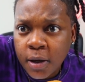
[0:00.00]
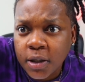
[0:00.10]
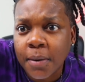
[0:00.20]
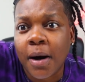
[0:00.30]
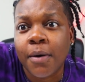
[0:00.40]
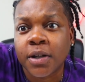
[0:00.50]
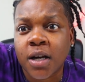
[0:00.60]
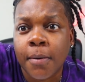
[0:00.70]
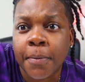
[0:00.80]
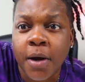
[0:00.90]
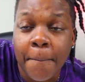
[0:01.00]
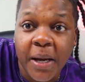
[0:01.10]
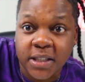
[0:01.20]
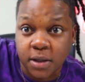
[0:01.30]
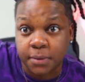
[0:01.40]
cuz I'm always coming up here
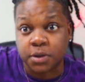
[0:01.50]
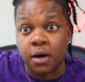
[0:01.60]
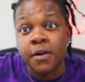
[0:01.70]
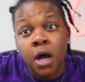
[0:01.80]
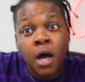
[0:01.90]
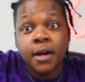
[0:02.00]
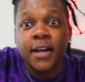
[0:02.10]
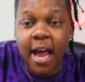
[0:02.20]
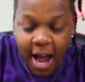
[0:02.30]
messing up stuff now